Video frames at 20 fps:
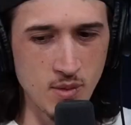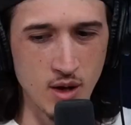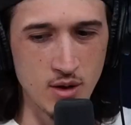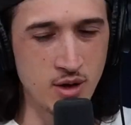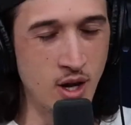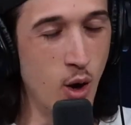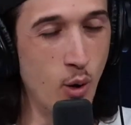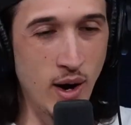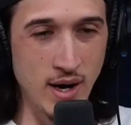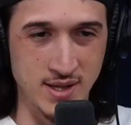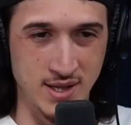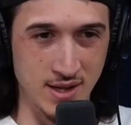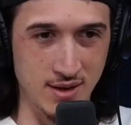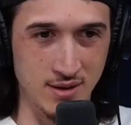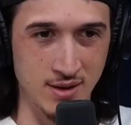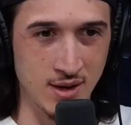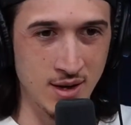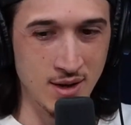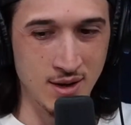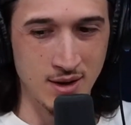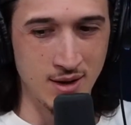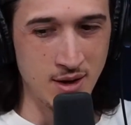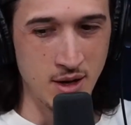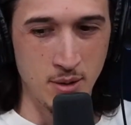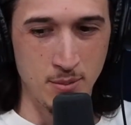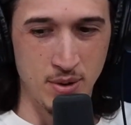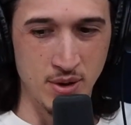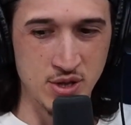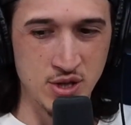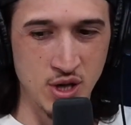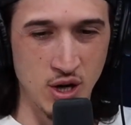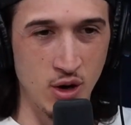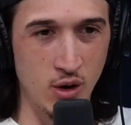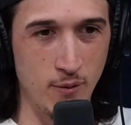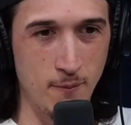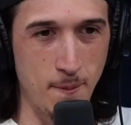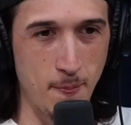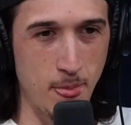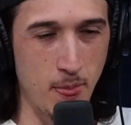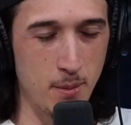No idea. But so
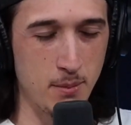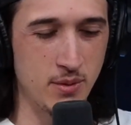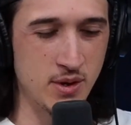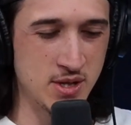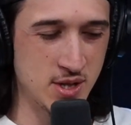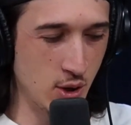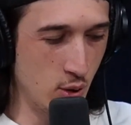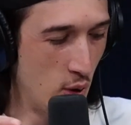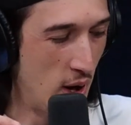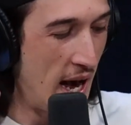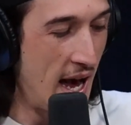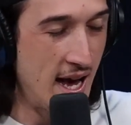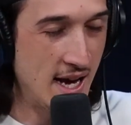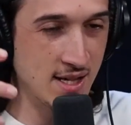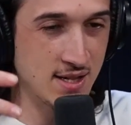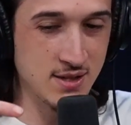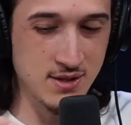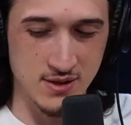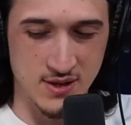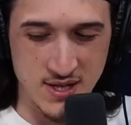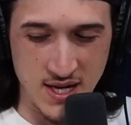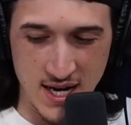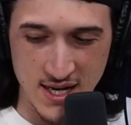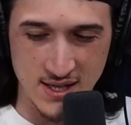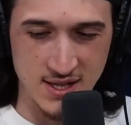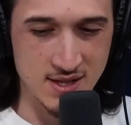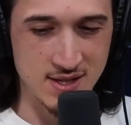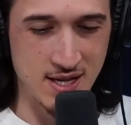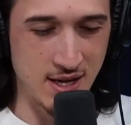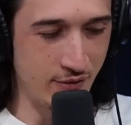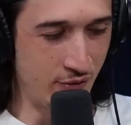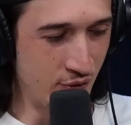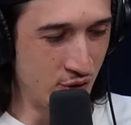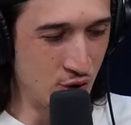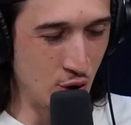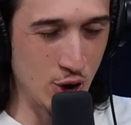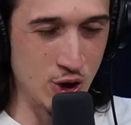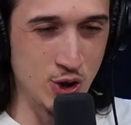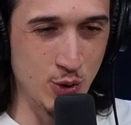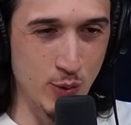as scientists have
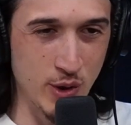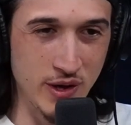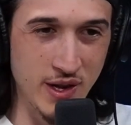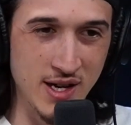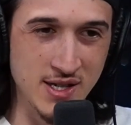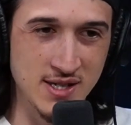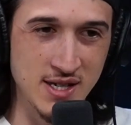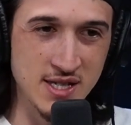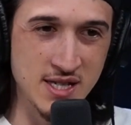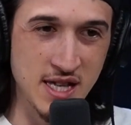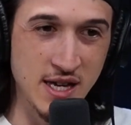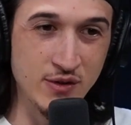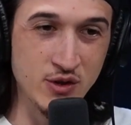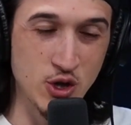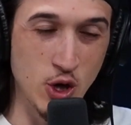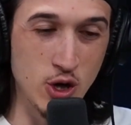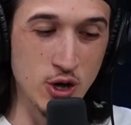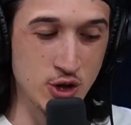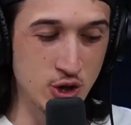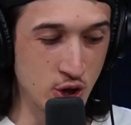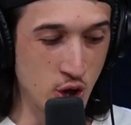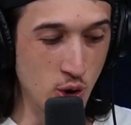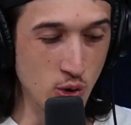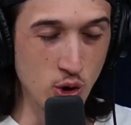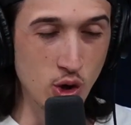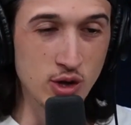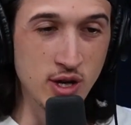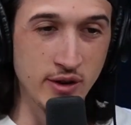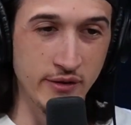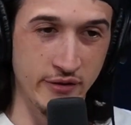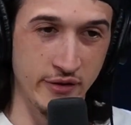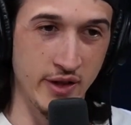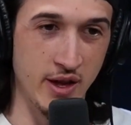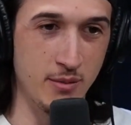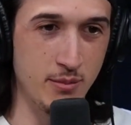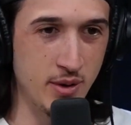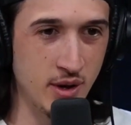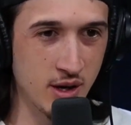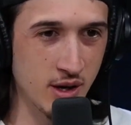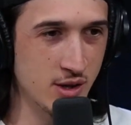started to realize this, they've started to go looking for them,
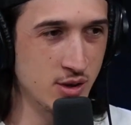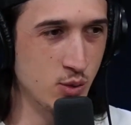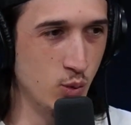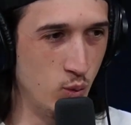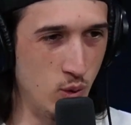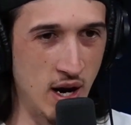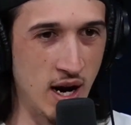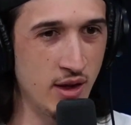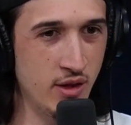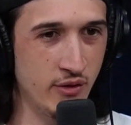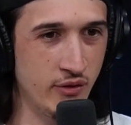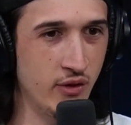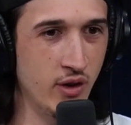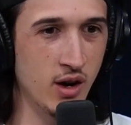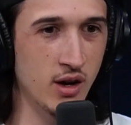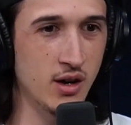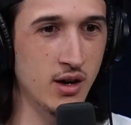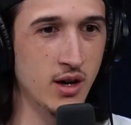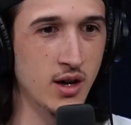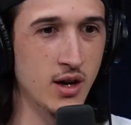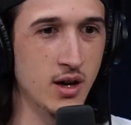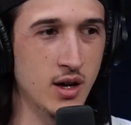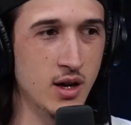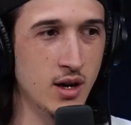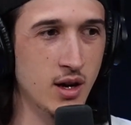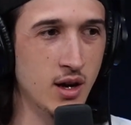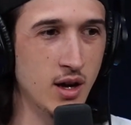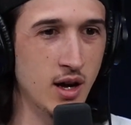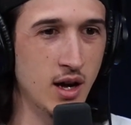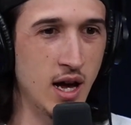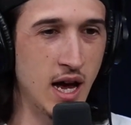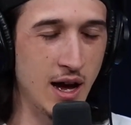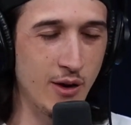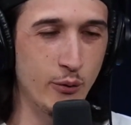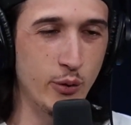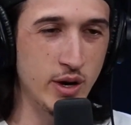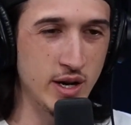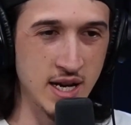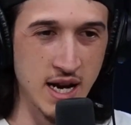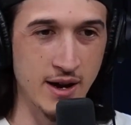because why the fuck have
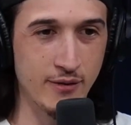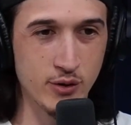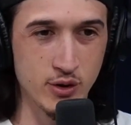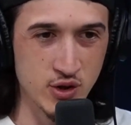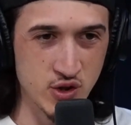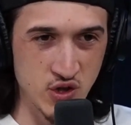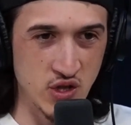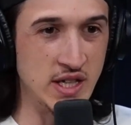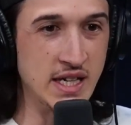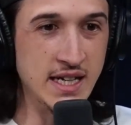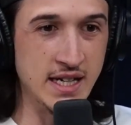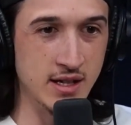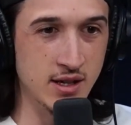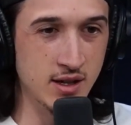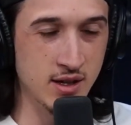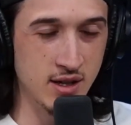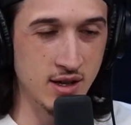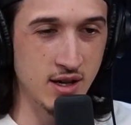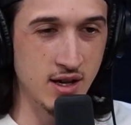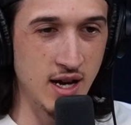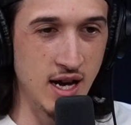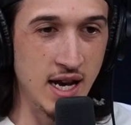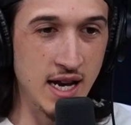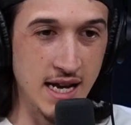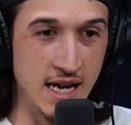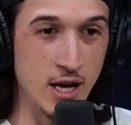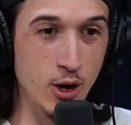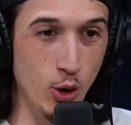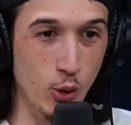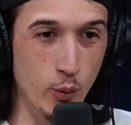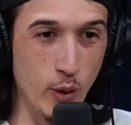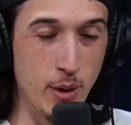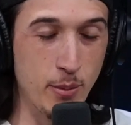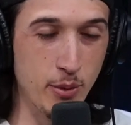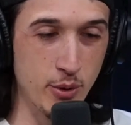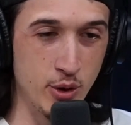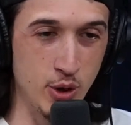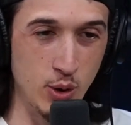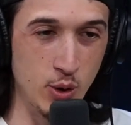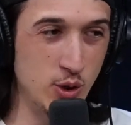we never seen an eel
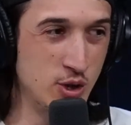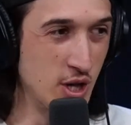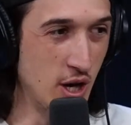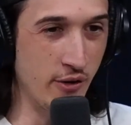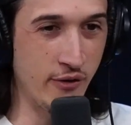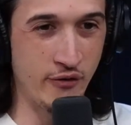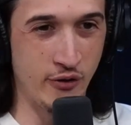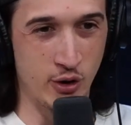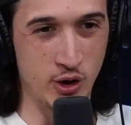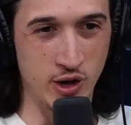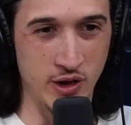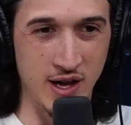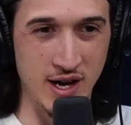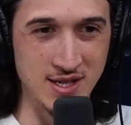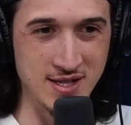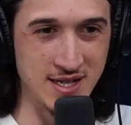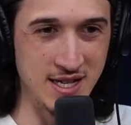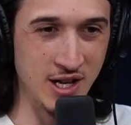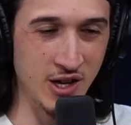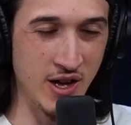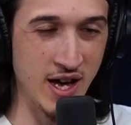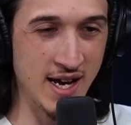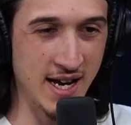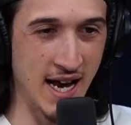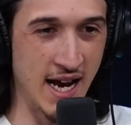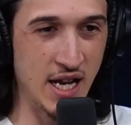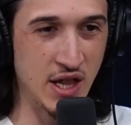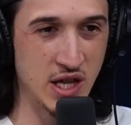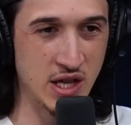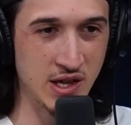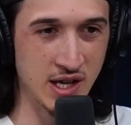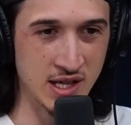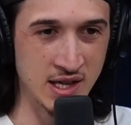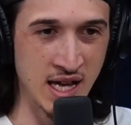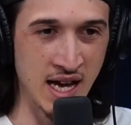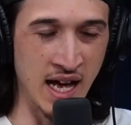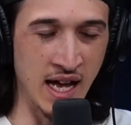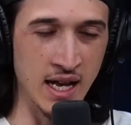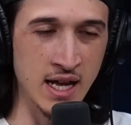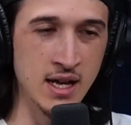reproduce, a fertilized eel egg, anything like that?